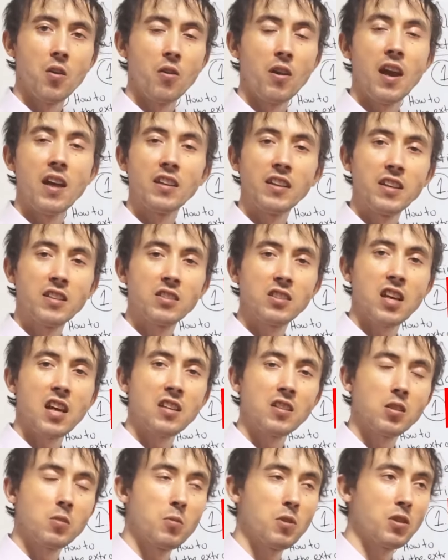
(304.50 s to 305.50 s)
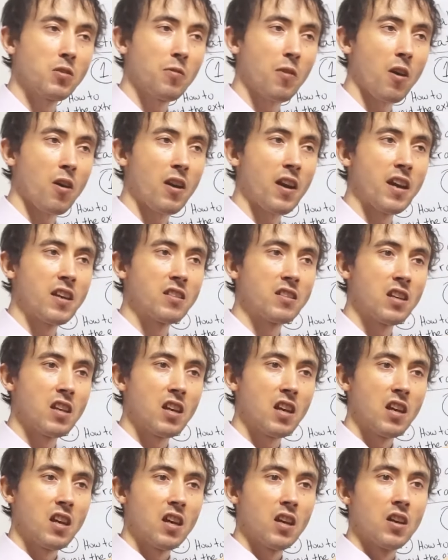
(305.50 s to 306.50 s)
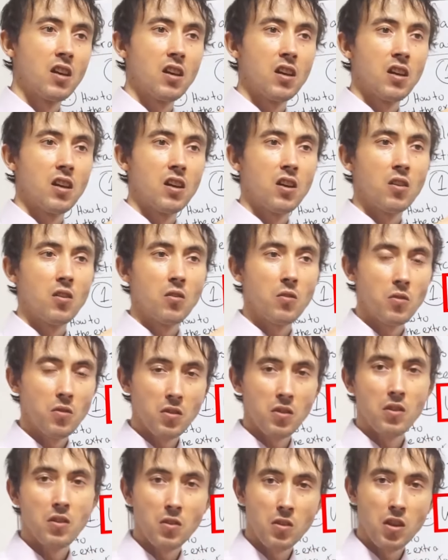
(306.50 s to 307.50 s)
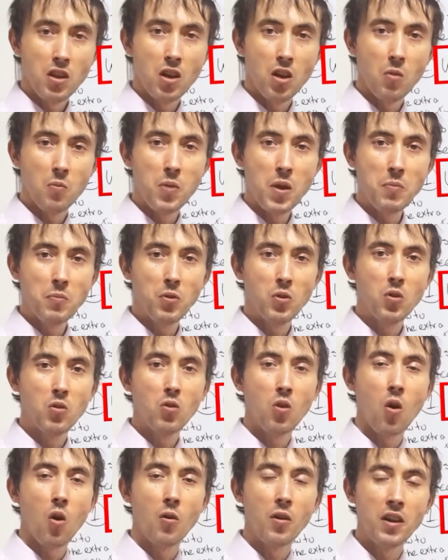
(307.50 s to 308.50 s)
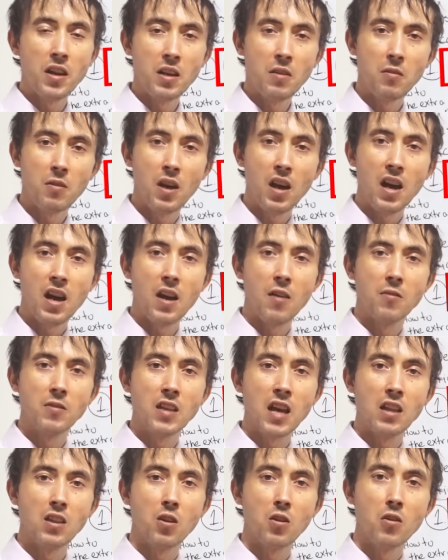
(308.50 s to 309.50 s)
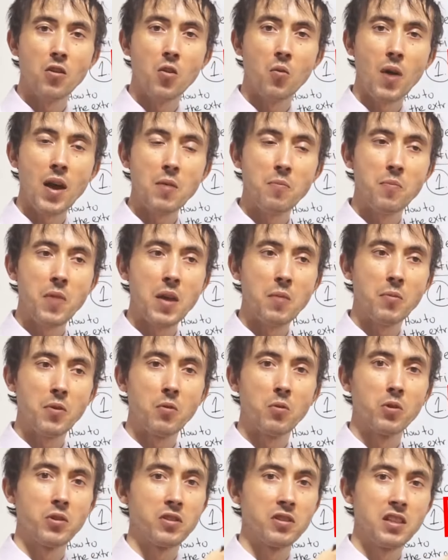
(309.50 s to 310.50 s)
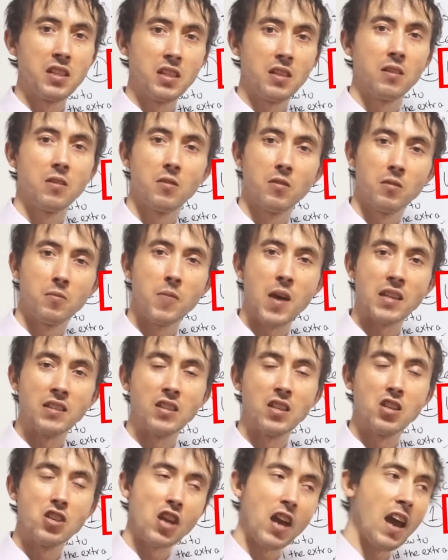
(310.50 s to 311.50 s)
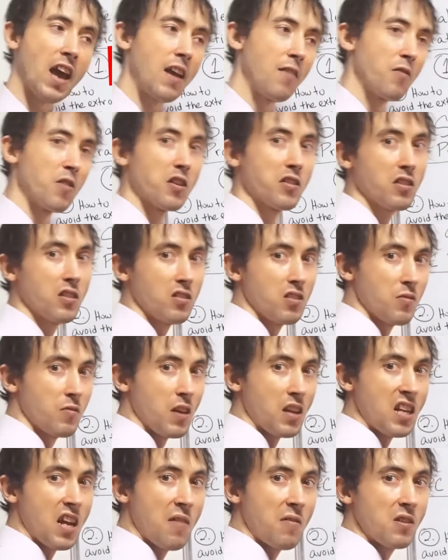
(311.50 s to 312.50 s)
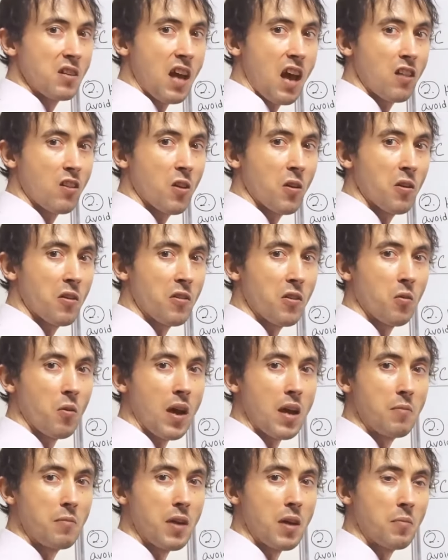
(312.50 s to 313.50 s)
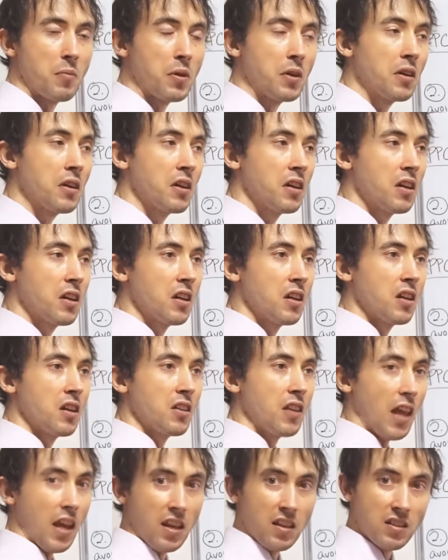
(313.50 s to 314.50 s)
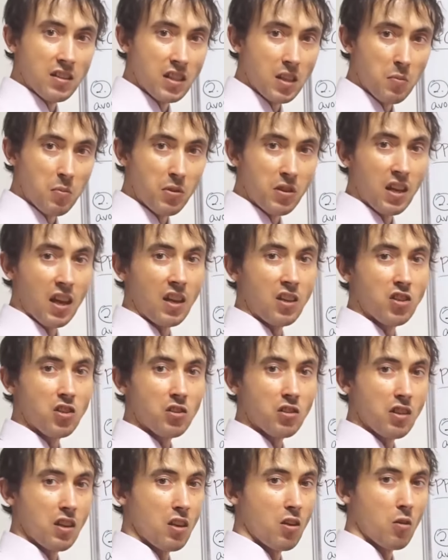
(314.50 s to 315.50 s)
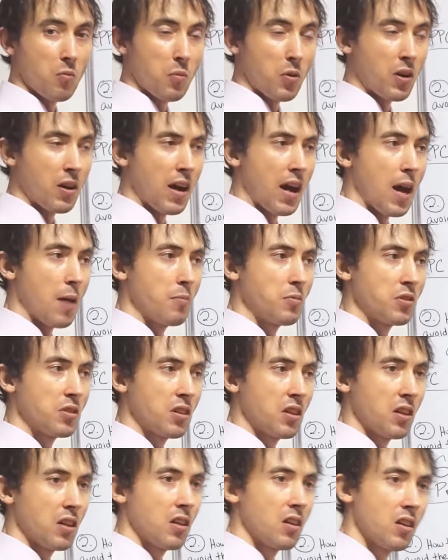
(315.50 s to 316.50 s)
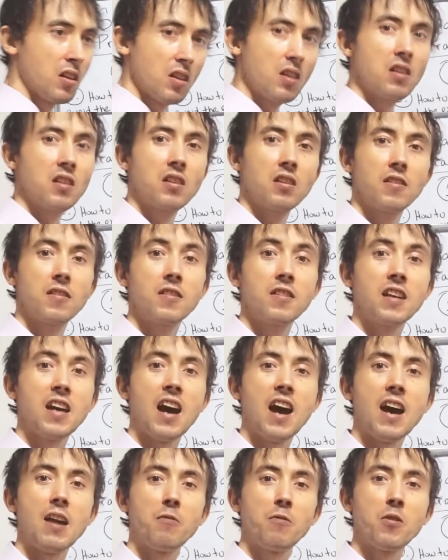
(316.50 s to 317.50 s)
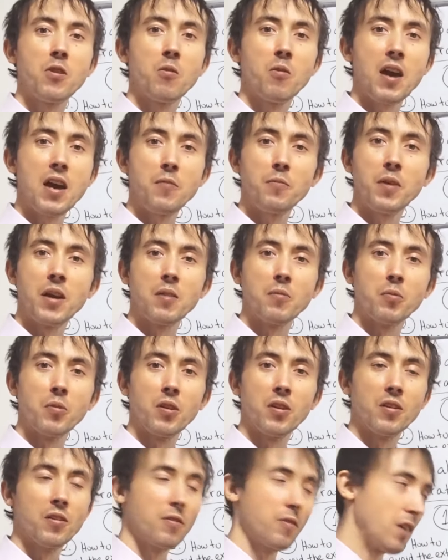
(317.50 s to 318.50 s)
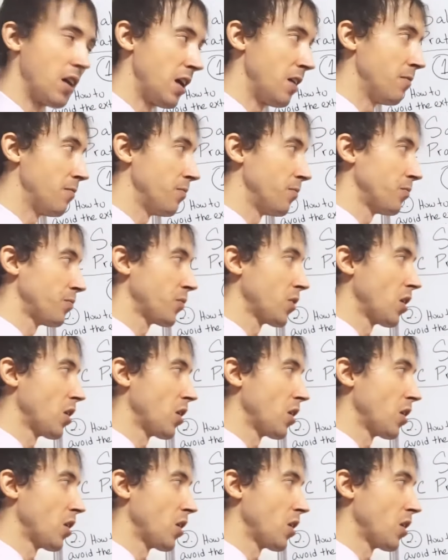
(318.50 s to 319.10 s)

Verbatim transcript: or at least custom as far as, you know, people who already uh, downloaded the white paper will see message A, versus if they never downloaded the white paper, they could see potentially or perhaps the ad for the white paper, right?